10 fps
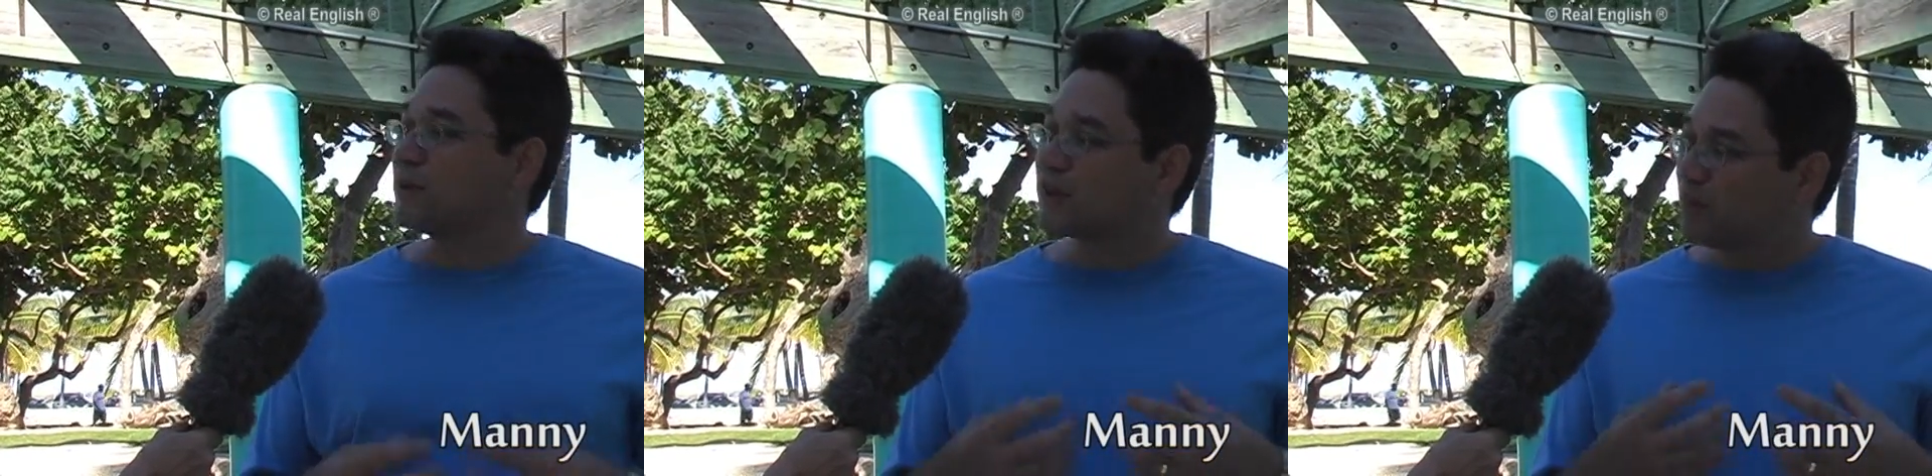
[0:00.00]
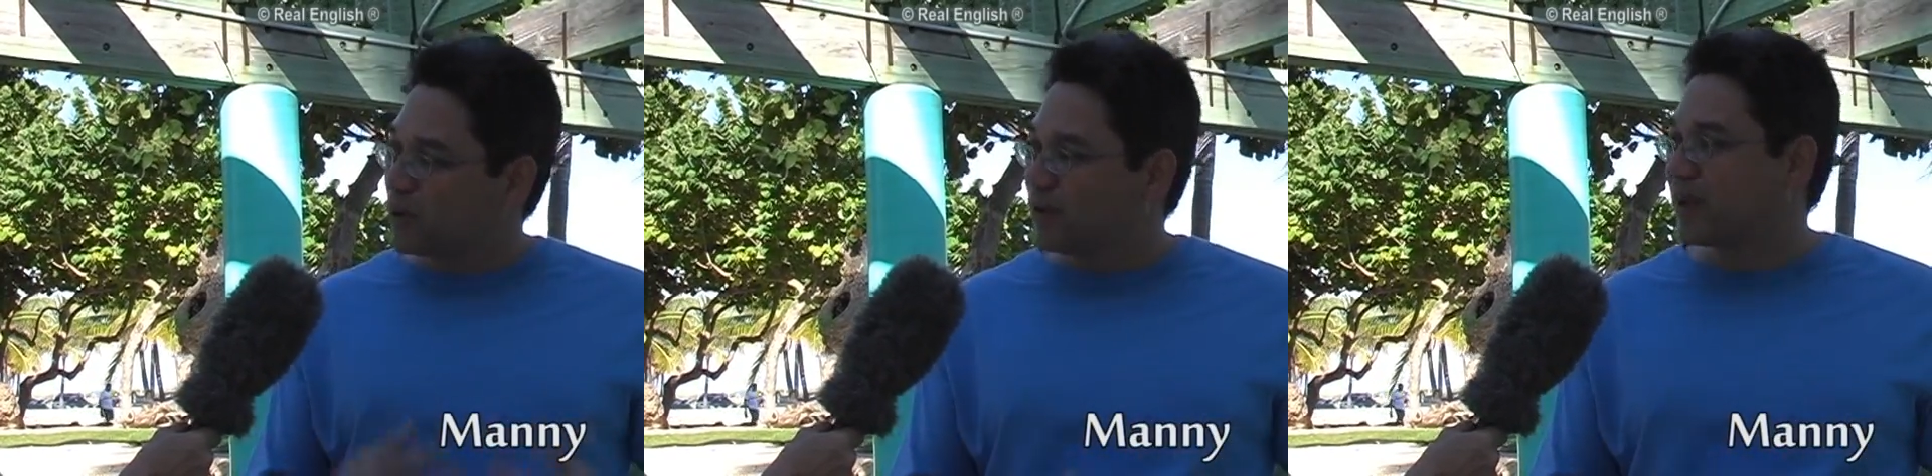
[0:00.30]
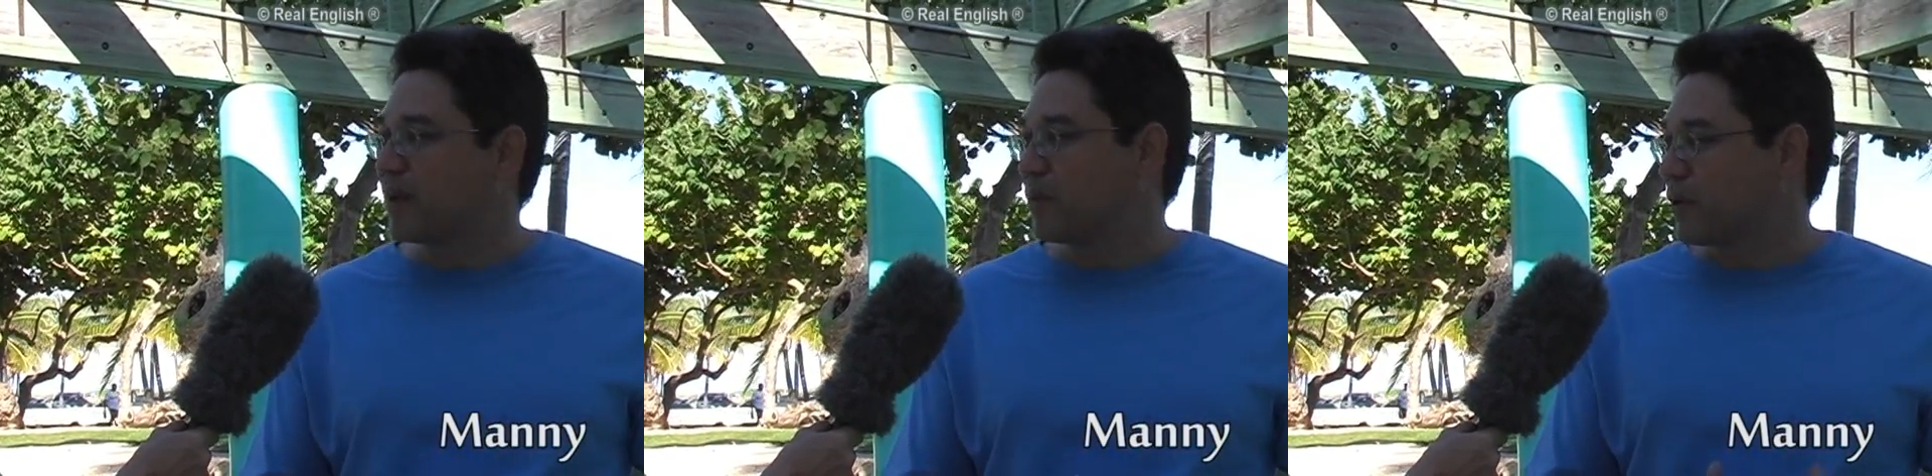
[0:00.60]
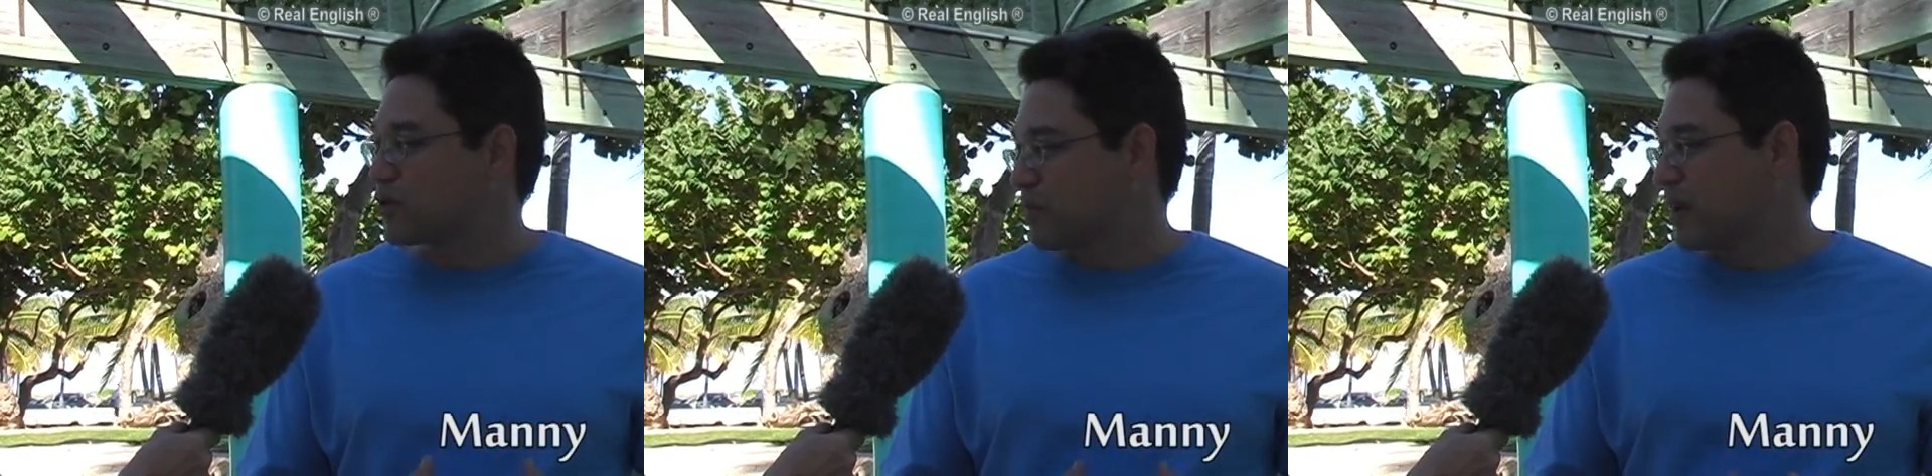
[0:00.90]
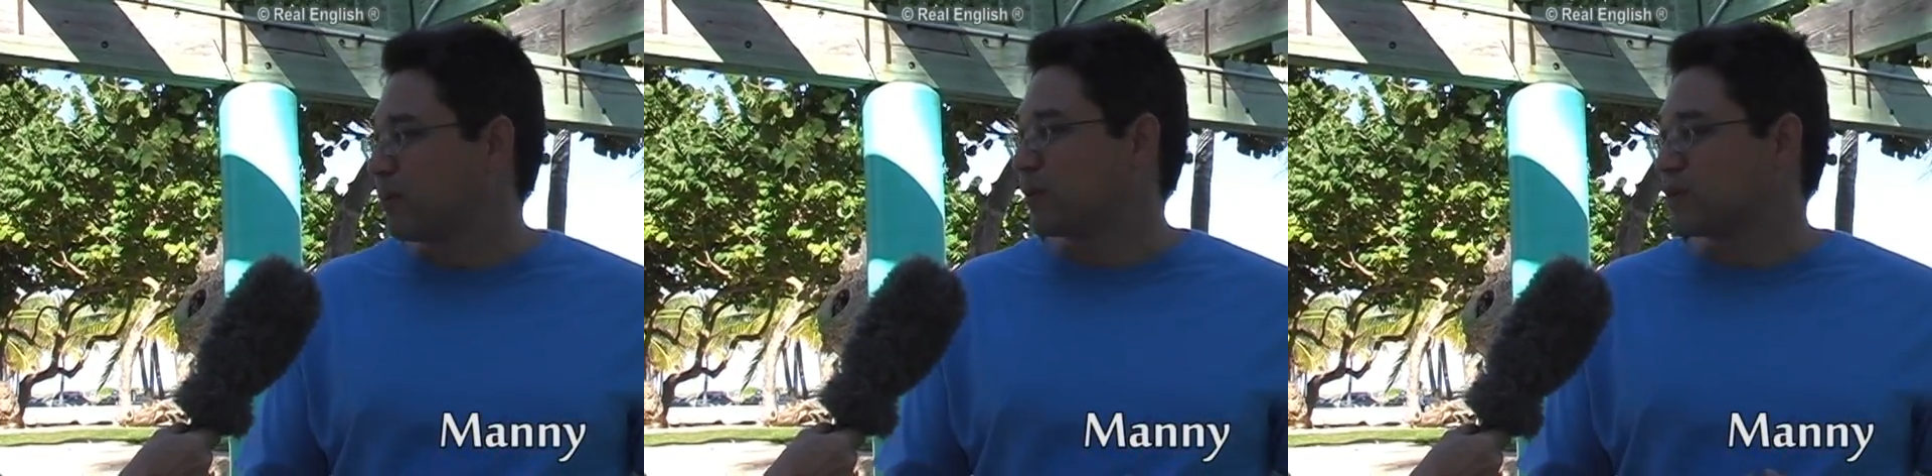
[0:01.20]
and to communicate with those
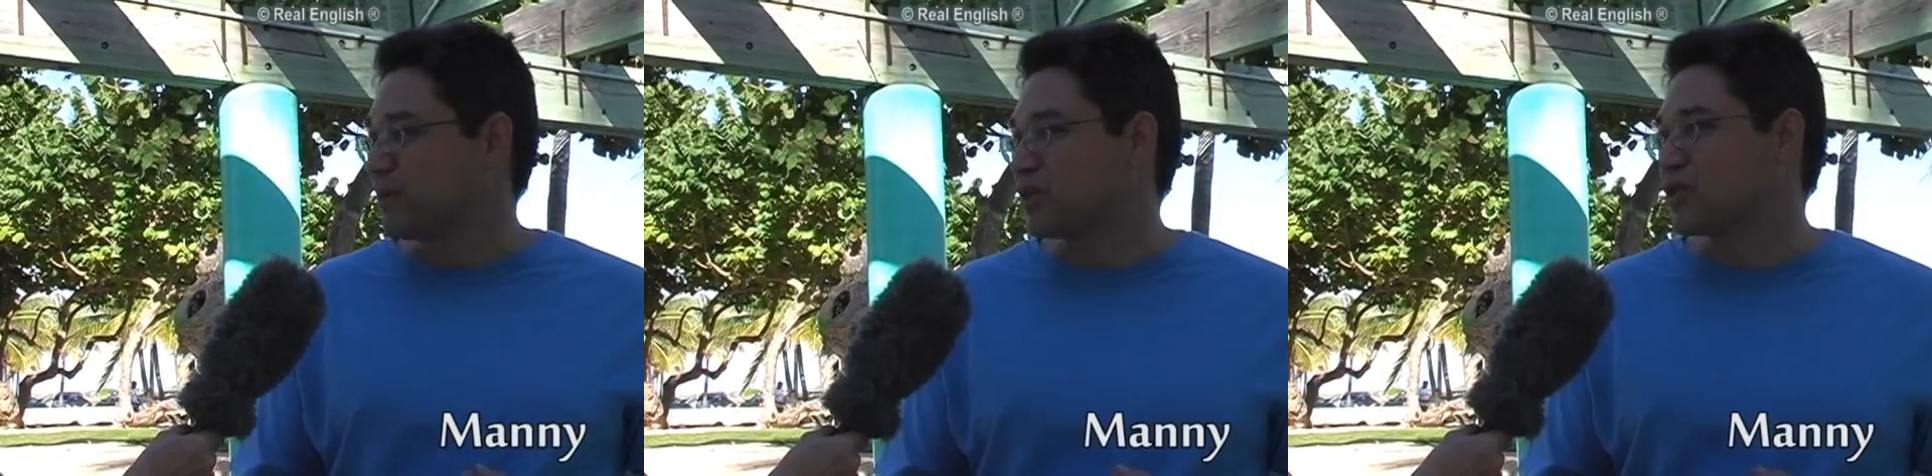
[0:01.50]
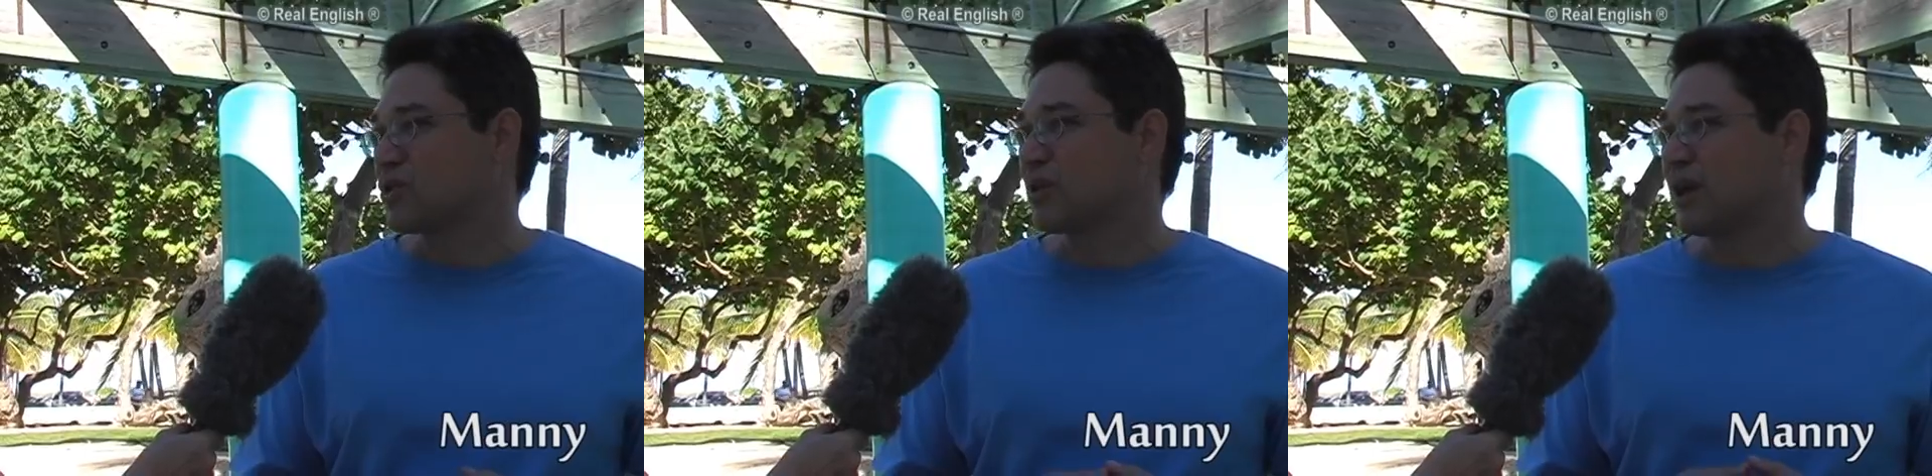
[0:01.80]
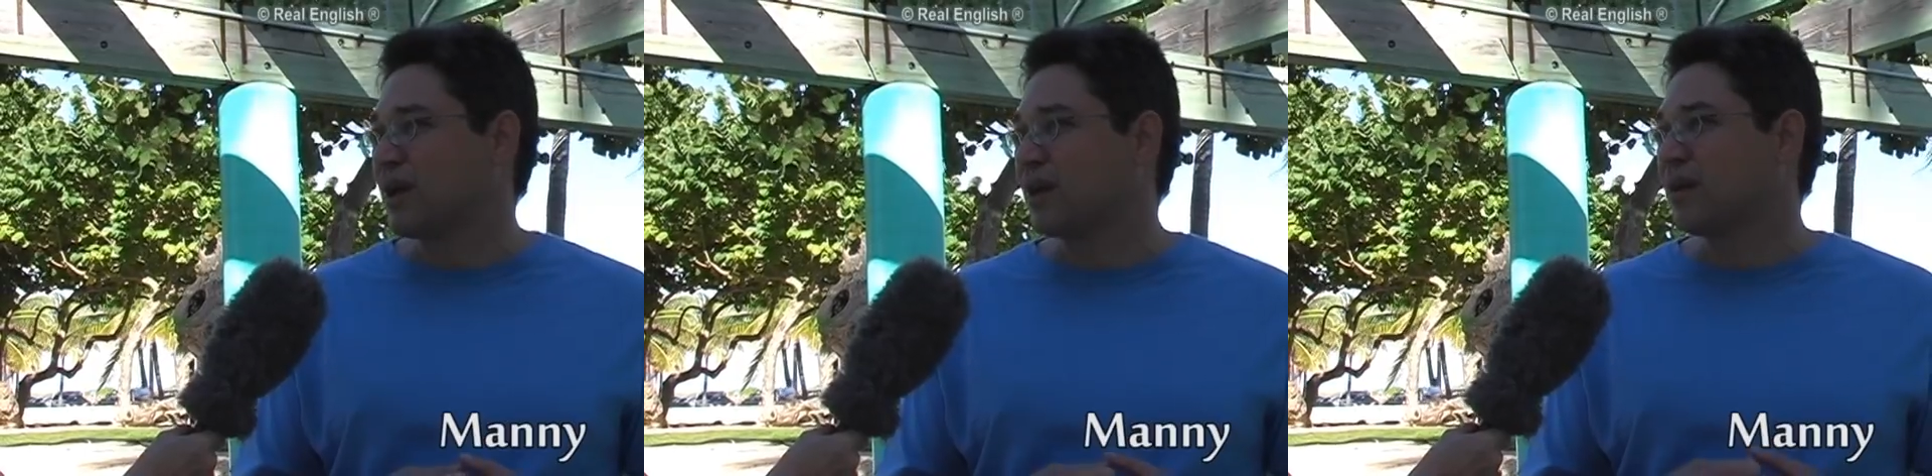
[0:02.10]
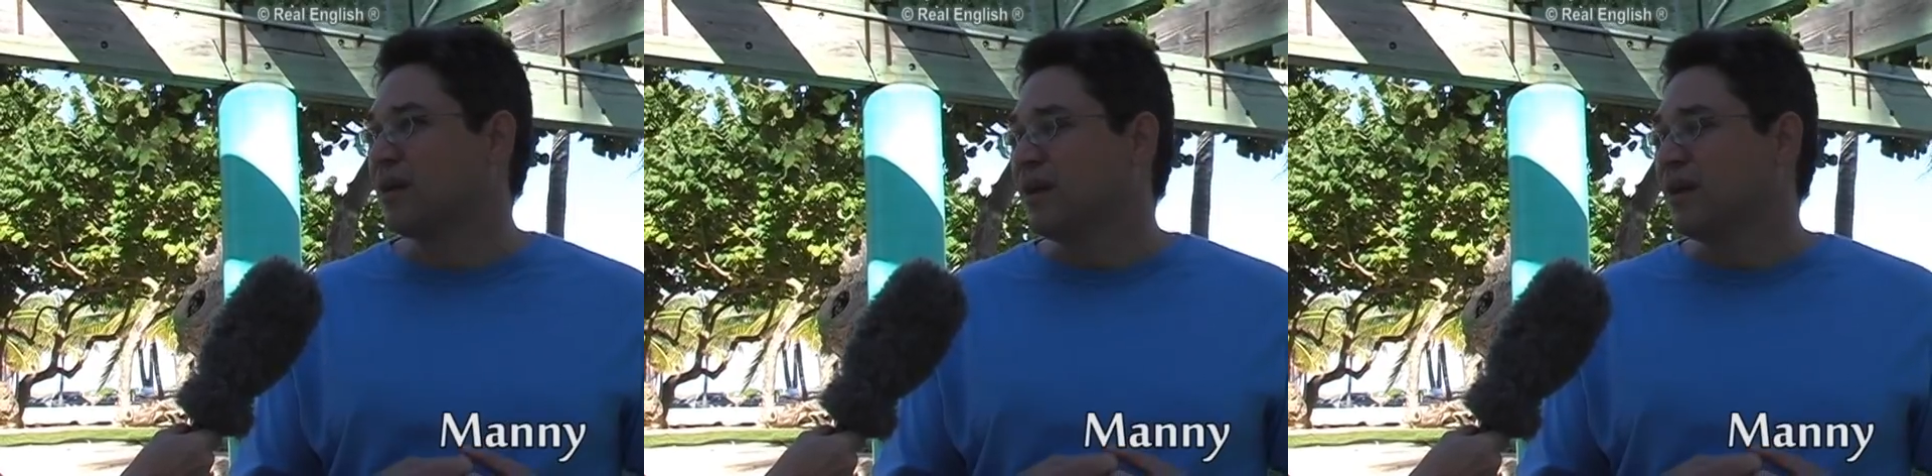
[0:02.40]
people as much as you can,